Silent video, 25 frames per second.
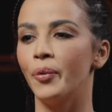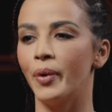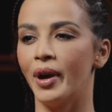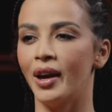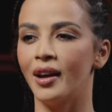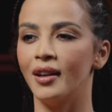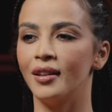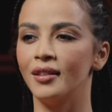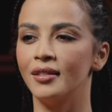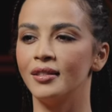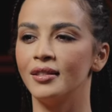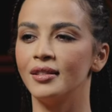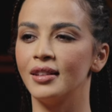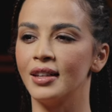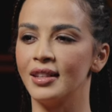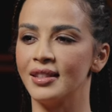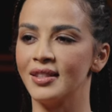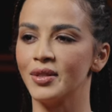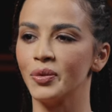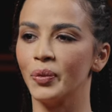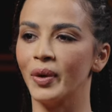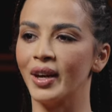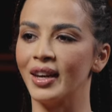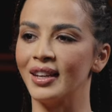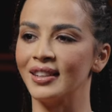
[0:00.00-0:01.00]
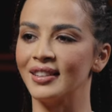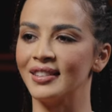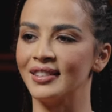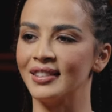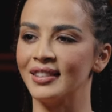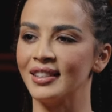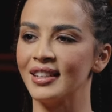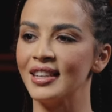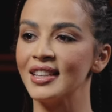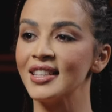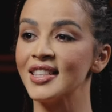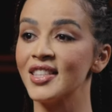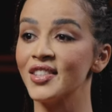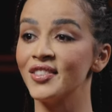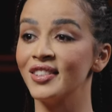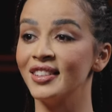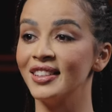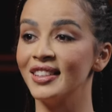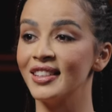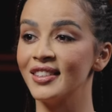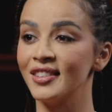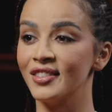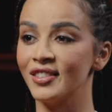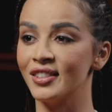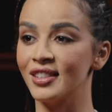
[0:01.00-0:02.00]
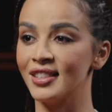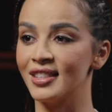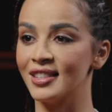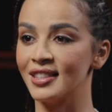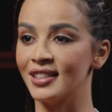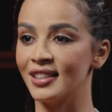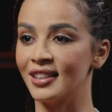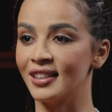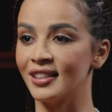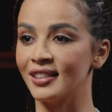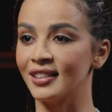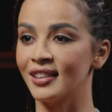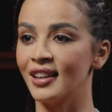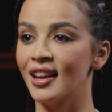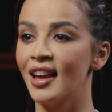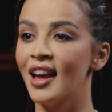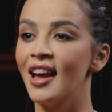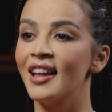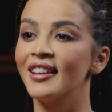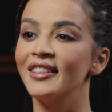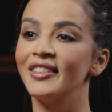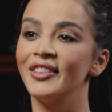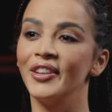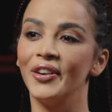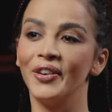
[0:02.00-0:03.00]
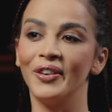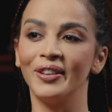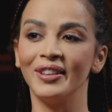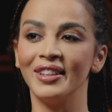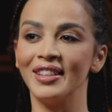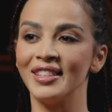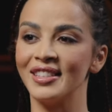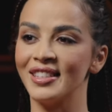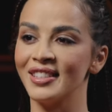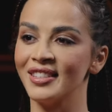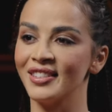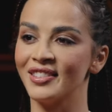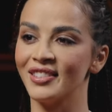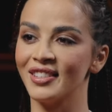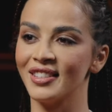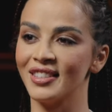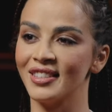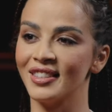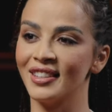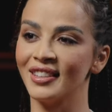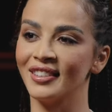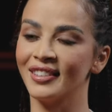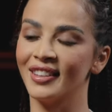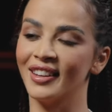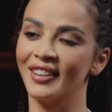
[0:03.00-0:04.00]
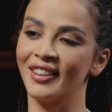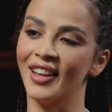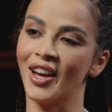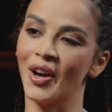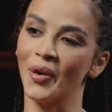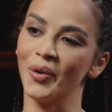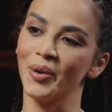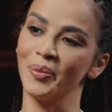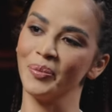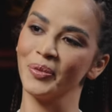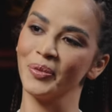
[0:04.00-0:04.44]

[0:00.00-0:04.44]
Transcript: Well, let's wait. It's really interesting. No less interesting than our